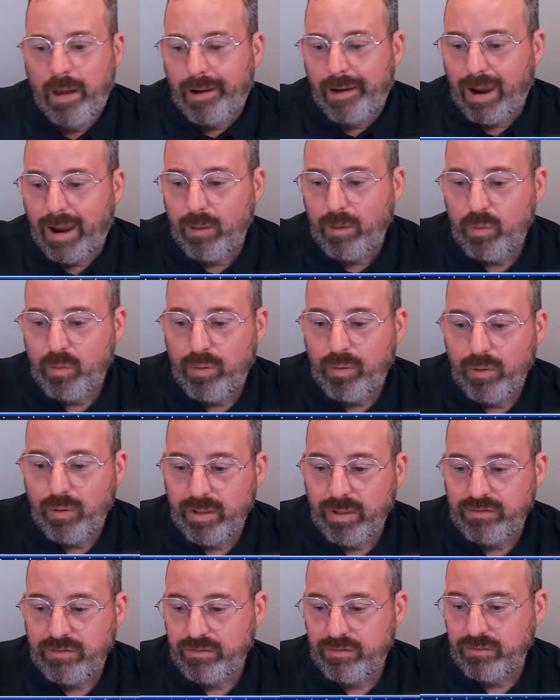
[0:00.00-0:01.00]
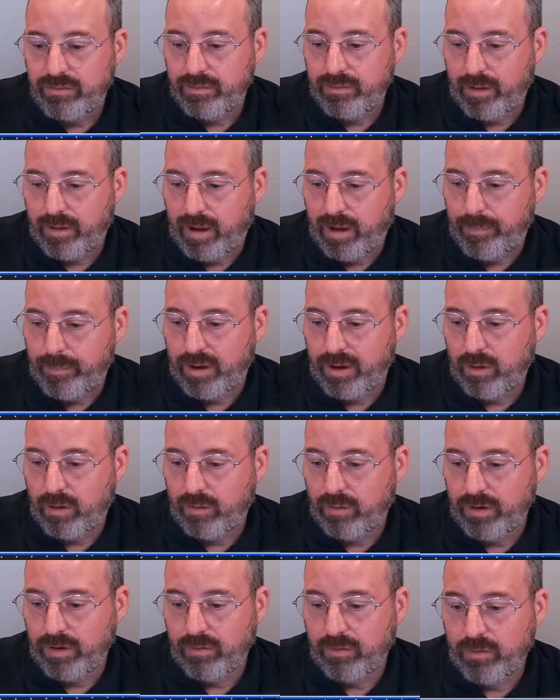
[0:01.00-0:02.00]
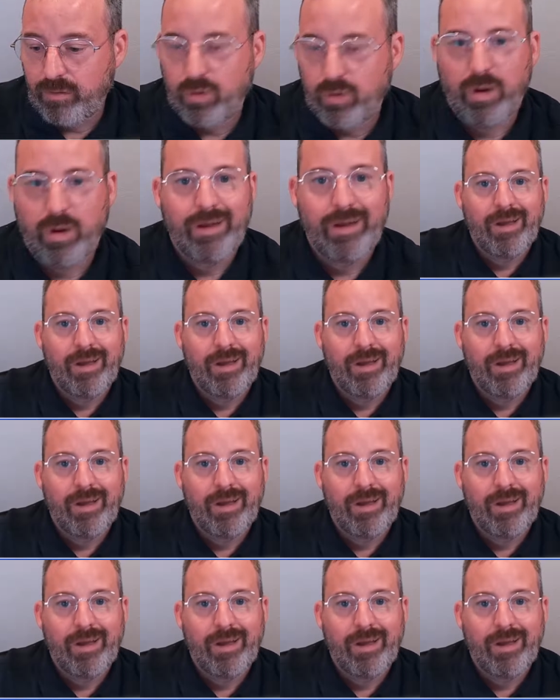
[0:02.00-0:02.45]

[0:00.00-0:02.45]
I will point, let's hop back over here real quick.